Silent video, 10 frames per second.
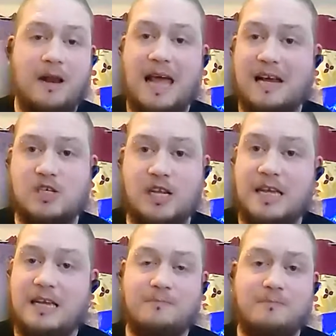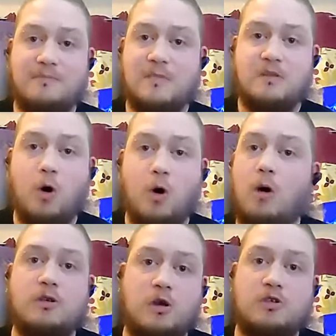Well, actually, the
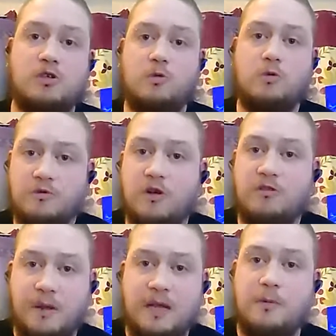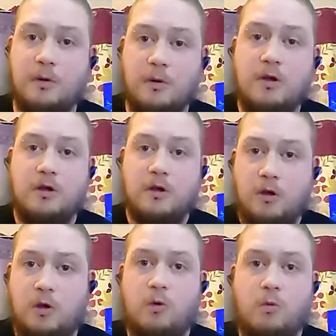homeless hostel was full of people
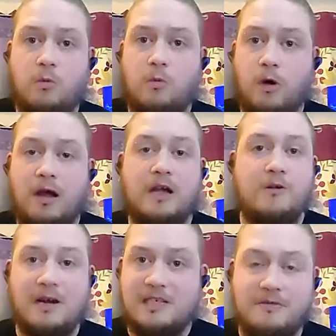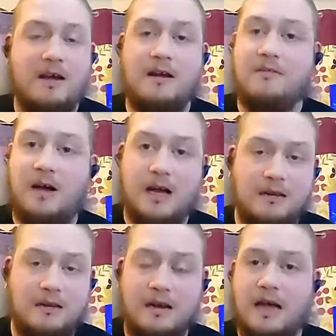who were aggressive and
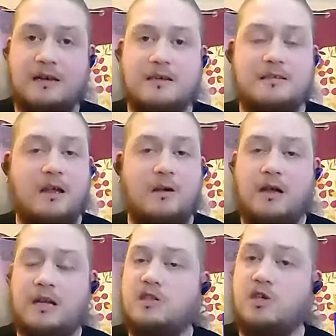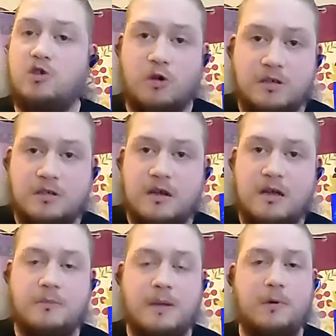violent and they were into drugs
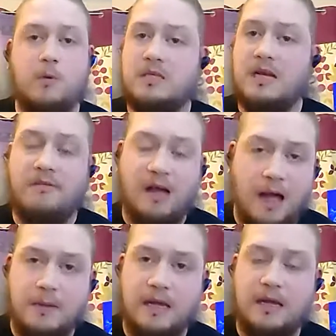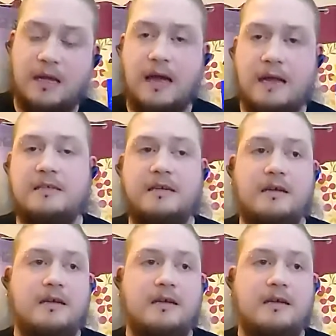and people were self-harming and